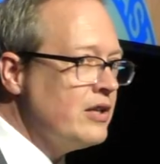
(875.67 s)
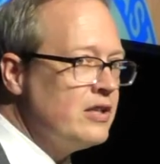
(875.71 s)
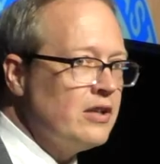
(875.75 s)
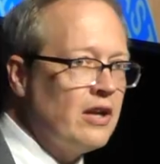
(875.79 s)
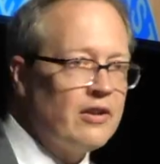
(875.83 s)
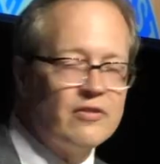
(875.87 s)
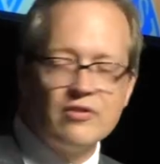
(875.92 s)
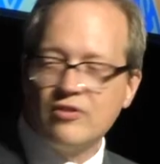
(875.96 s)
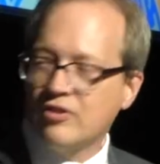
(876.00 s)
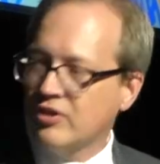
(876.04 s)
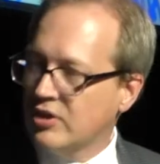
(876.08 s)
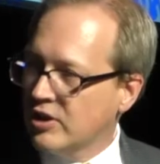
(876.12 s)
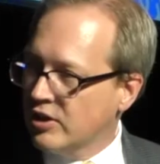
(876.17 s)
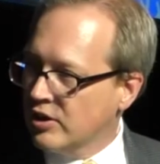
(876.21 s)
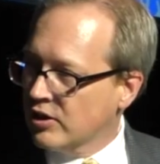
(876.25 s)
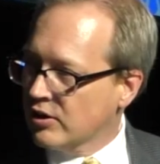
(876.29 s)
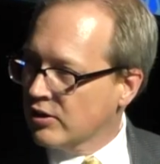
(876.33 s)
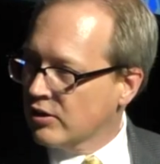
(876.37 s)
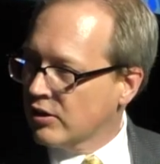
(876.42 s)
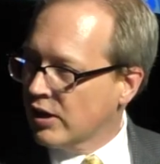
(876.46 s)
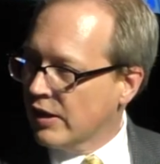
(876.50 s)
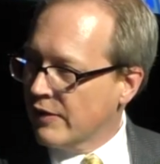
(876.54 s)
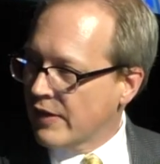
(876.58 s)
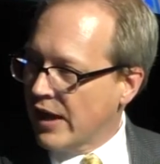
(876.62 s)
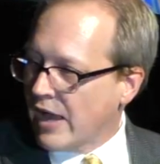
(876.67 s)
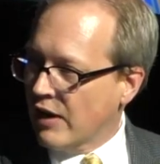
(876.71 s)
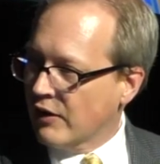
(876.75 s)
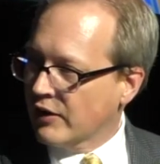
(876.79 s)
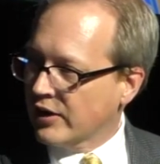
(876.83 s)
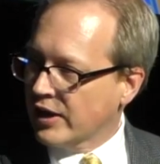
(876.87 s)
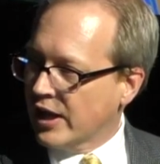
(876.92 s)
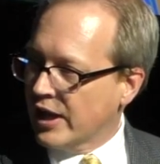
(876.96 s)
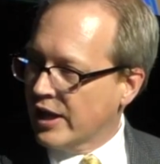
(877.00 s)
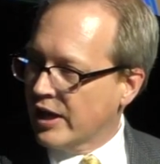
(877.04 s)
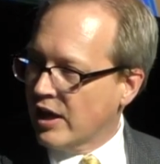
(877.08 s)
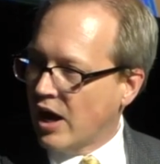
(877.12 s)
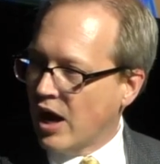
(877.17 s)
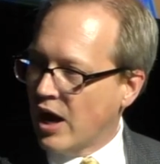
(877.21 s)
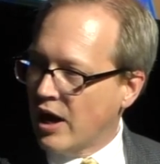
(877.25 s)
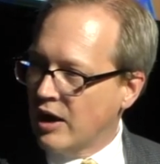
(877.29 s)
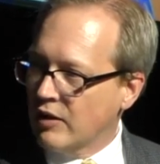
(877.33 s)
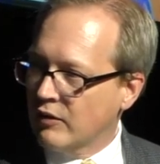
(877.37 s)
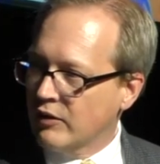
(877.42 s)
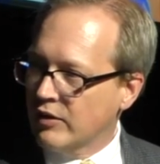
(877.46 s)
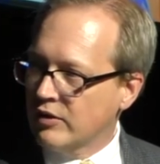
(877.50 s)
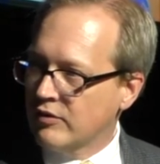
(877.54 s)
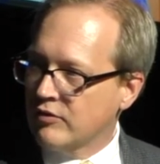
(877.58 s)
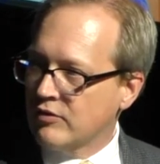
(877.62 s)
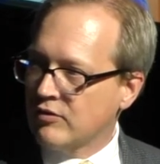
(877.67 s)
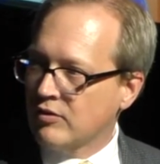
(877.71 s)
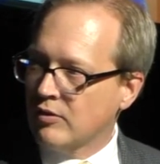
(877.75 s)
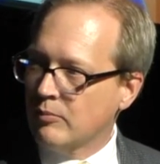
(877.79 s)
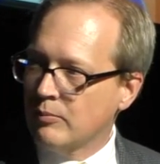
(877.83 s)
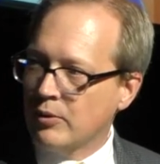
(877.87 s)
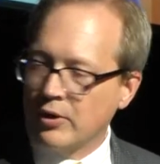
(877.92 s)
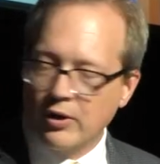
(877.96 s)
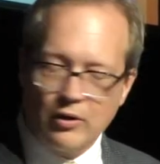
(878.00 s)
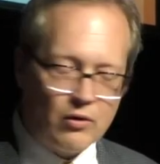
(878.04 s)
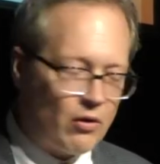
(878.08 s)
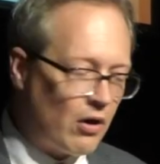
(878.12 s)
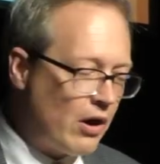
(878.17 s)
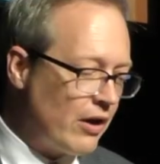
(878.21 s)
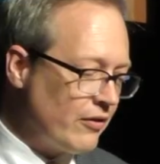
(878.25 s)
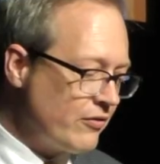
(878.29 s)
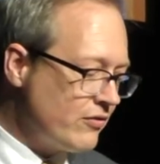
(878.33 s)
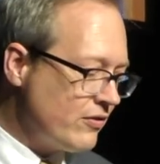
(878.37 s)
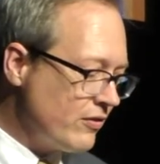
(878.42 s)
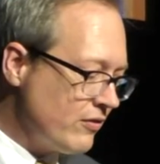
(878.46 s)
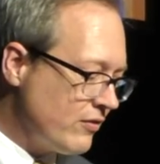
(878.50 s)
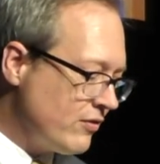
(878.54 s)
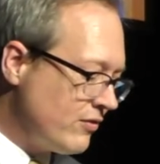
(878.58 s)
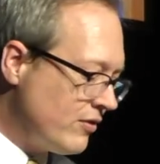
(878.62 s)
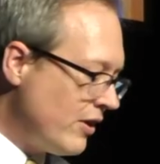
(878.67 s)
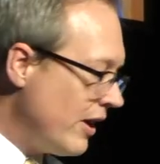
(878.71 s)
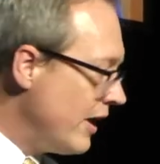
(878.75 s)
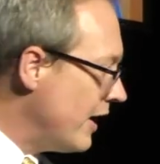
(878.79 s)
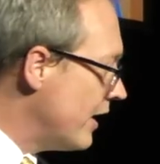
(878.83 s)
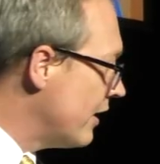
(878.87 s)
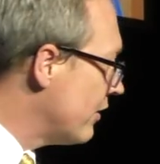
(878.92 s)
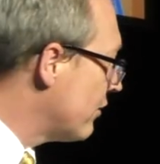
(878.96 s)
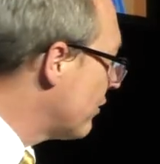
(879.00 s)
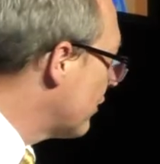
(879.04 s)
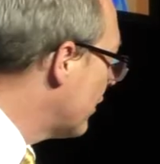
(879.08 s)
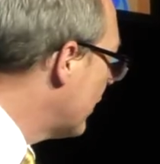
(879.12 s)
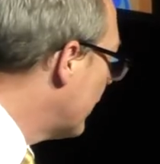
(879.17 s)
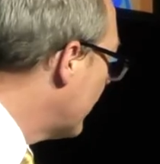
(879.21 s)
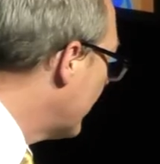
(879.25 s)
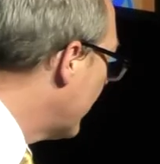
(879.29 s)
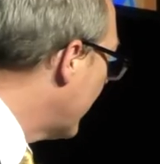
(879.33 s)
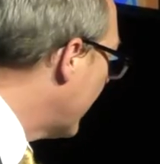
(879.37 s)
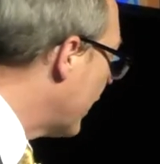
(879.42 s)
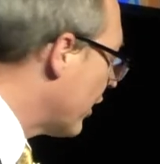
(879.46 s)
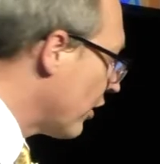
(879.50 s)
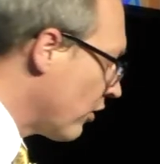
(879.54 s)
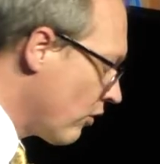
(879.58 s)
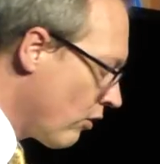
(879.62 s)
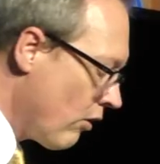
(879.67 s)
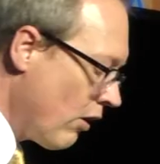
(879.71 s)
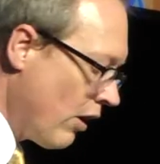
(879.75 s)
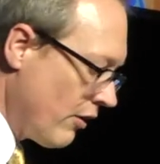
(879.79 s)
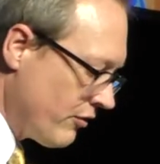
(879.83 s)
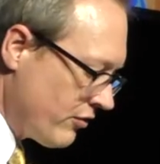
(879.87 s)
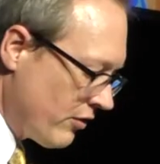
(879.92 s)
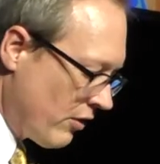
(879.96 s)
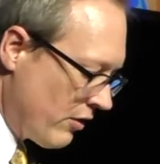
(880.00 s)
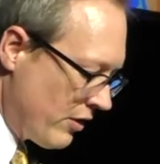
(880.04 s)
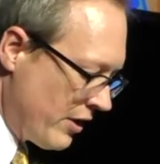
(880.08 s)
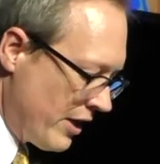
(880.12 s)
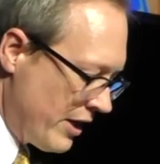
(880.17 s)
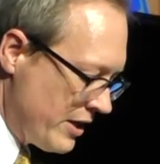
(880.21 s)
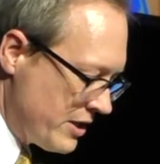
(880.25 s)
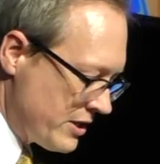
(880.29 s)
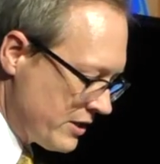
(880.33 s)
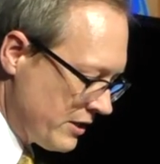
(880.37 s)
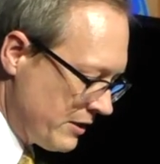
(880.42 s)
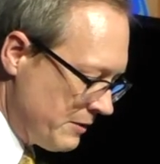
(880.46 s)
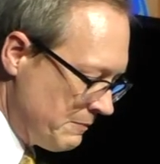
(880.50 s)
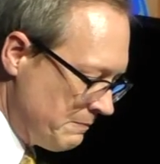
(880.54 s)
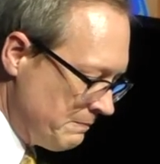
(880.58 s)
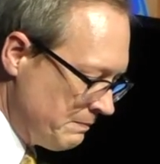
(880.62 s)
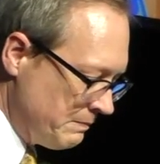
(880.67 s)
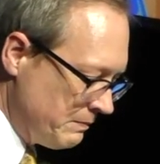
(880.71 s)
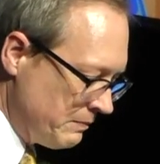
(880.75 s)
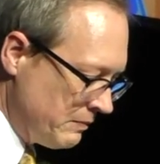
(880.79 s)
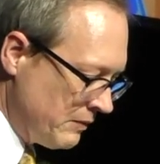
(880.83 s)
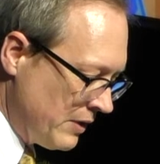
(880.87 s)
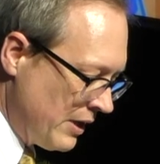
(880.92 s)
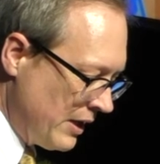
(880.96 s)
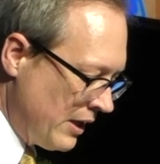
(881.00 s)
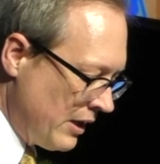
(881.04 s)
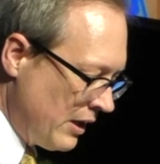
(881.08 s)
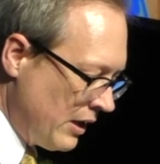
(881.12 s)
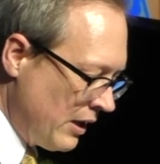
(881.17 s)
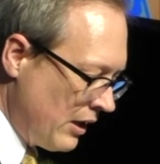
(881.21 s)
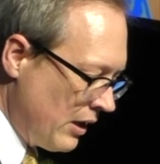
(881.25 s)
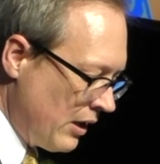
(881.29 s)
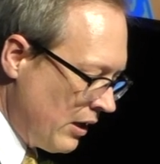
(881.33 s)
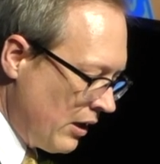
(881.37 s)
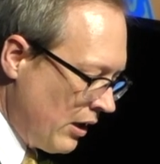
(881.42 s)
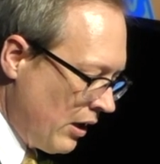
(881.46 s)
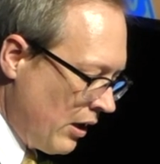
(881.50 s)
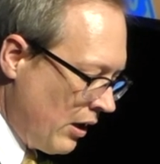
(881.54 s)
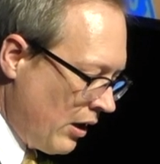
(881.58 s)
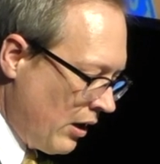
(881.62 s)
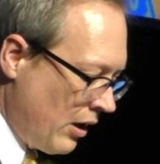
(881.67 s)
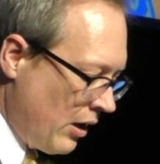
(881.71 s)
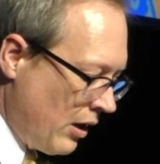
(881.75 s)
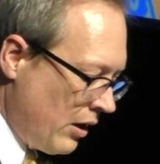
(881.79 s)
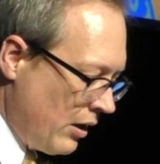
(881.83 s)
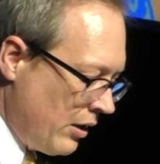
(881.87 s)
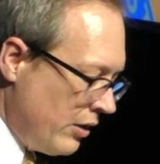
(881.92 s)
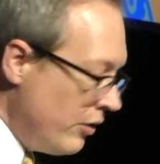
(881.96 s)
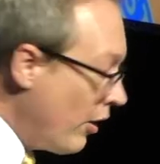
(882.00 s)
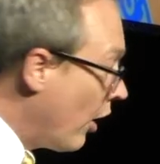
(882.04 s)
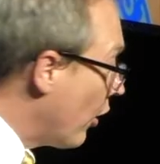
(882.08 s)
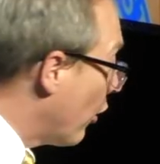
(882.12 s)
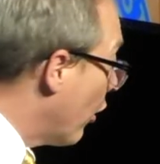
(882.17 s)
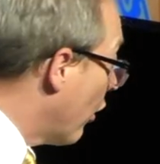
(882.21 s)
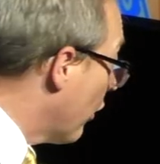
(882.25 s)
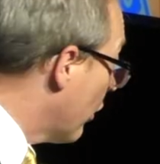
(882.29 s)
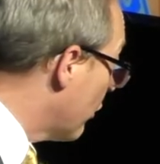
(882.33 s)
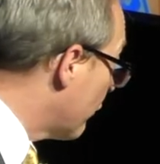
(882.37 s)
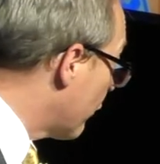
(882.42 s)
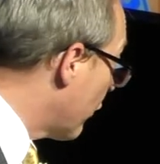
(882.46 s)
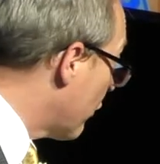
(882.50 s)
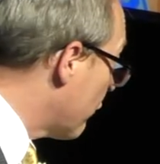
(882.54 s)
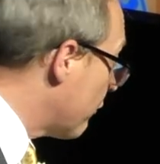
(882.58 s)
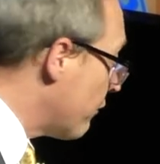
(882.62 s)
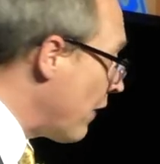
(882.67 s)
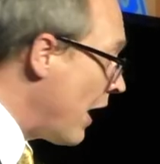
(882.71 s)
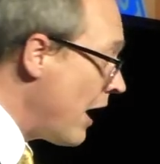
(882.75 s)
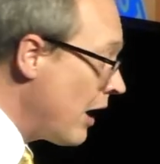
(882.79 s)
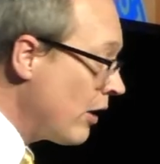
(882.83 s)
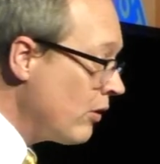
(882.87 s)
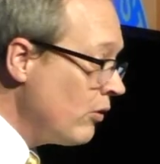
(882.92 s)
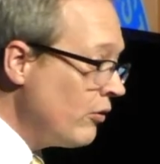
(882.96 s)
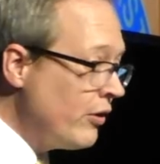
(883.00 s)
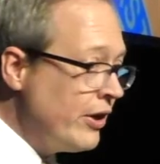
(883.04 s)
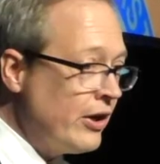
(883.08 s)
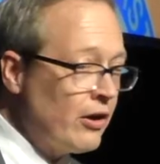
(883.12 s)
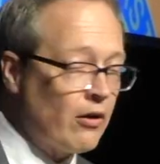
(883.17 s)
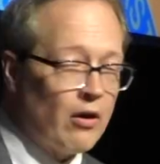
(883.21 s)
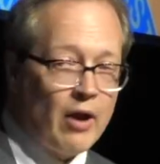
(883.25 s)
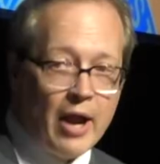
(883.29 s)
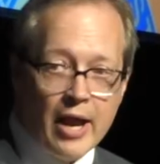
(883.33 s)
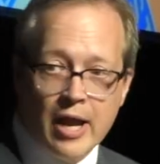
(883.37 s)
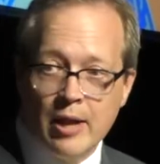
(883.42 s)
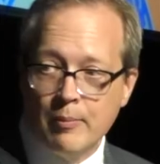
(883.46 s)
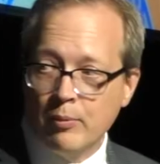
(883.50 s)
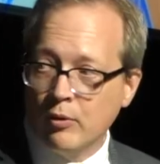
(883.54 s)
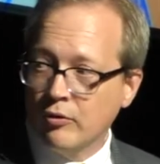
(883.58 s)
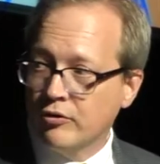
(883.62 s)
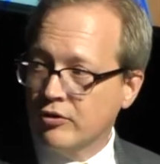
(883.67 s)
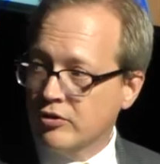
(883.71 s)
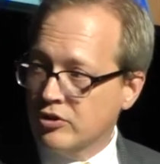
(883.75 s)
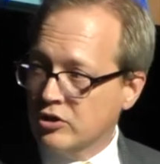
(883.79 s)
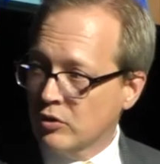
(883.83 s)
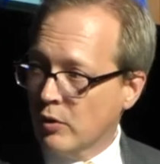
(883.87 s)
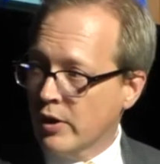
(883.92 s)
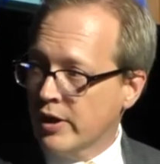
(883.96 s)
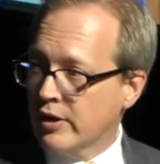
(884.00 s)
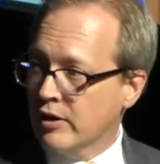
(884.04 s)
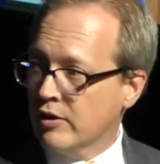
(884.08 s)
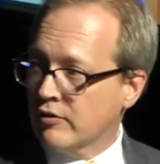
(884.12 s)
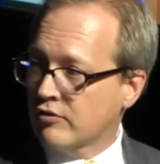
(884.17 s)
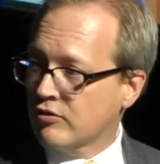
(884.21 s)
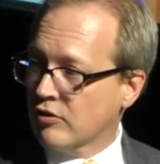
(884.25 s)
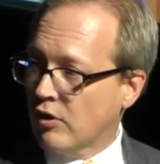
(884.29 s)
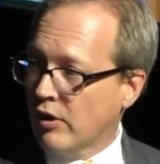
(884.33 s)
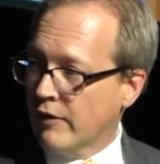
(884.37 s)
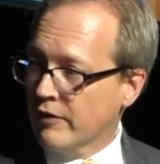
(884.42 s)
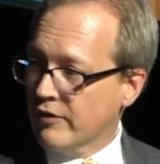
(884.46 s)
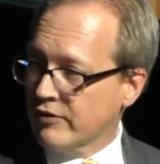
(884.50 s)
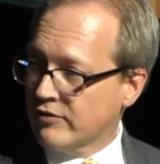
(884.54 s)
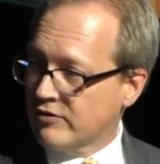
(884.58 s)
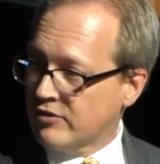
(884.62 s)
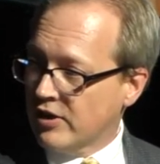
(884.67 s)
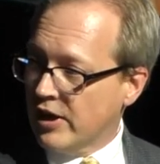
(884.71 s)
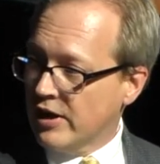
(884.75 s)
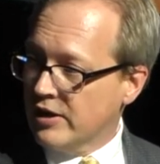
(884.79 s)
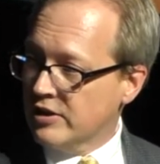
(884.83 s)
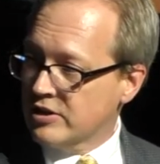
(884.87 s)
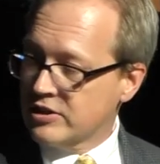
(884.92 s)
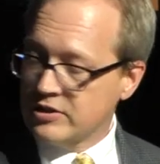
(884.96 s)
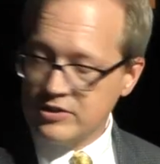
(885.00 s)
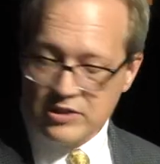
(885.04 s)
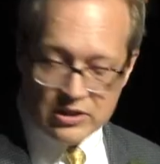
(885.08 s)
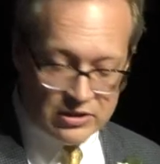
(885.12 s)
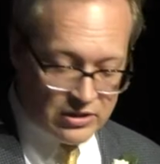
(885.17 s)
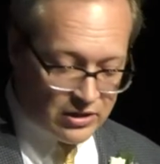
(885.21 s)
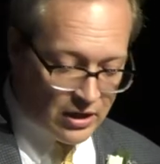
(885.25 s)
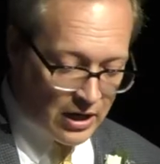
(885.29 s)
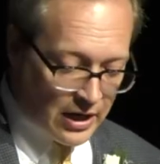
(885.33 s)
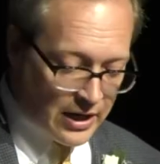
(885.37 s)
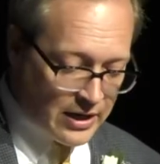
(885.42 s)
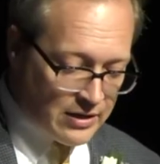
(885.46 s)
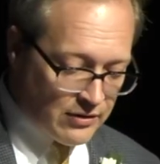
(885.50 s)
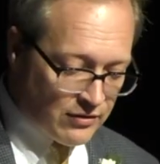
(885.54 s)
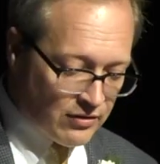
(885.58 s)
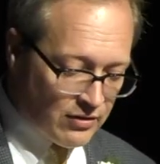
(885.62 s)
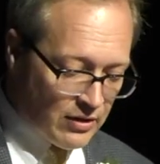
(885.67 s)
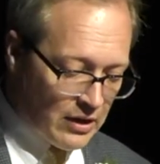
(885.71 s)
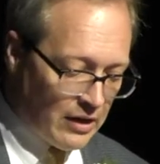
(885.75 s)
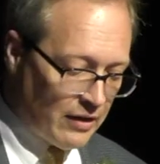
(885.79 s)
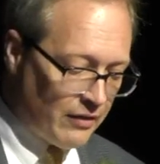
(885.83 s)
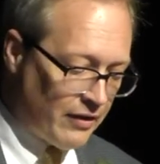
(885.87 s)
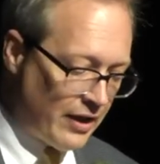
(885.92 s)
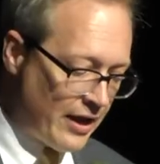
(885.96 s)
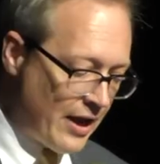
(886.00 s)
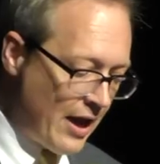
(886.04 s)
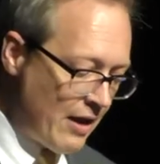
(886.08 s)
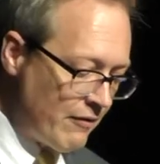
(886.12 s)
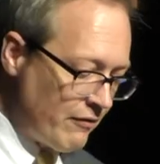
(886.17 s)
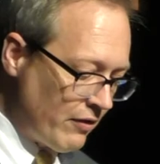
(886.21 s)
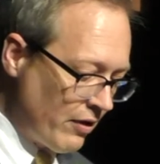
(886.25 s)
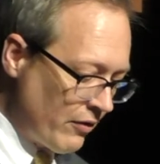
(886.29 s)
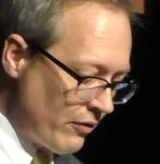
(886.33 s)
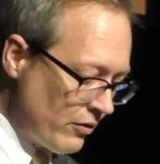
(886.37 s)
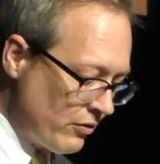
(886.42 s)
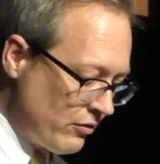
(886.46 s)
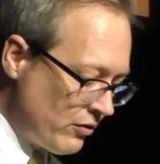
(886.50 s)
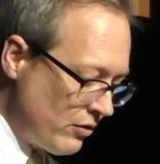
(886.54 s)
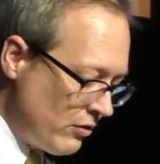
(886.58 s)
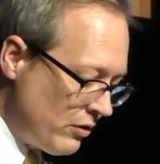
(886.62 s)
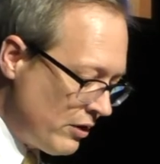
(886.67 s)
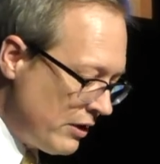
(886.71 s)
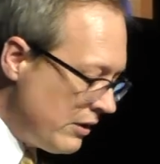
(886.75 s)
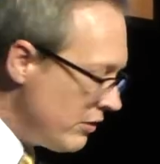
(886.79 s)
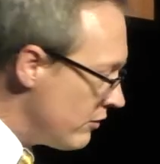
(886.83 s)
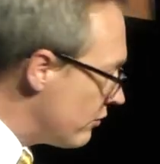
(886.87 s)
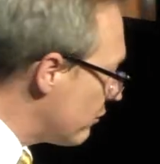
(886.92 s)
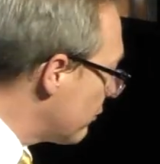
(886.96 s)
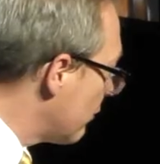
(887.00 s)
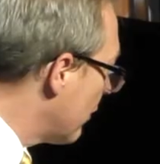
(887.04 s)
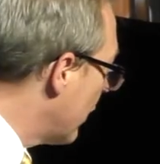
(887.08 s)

just here in the Allegheny Highlands, but across the state and across our nation. Not all of our faculty are able to join us on the stage tonight. They have other duties,